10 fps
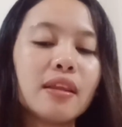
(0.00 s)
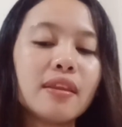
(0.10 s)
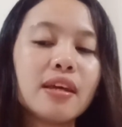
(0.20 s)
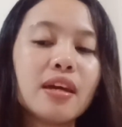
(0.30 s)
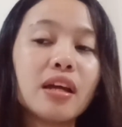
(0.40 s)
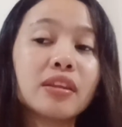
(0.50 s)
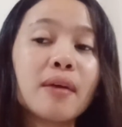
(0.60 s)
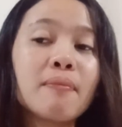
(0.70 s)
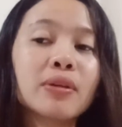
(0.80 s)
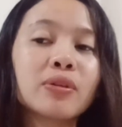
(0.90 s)
the
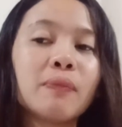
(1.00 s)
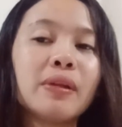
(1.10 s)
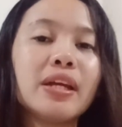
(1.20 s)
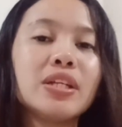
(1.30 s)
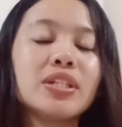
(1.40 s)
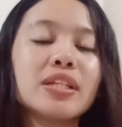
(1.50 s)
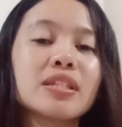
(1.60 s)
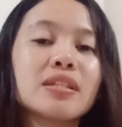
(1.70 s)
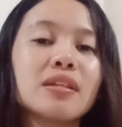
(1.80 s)
antimicrobial agents